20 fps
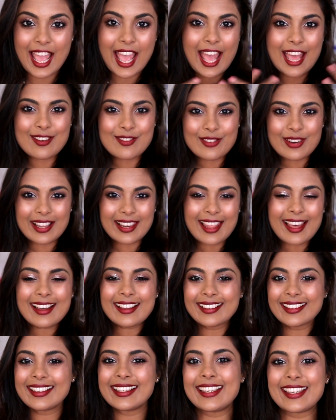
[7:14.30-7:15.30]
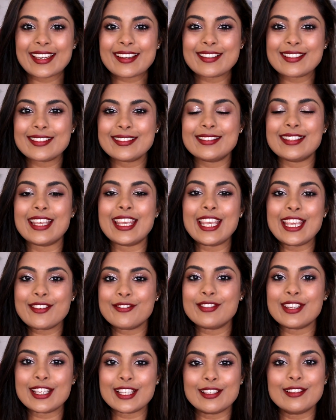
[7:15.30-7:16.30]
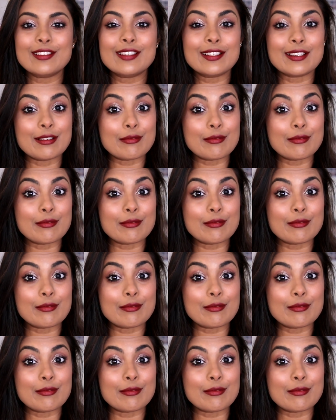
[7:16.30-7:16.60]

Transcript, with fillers: and voila, here is the evening look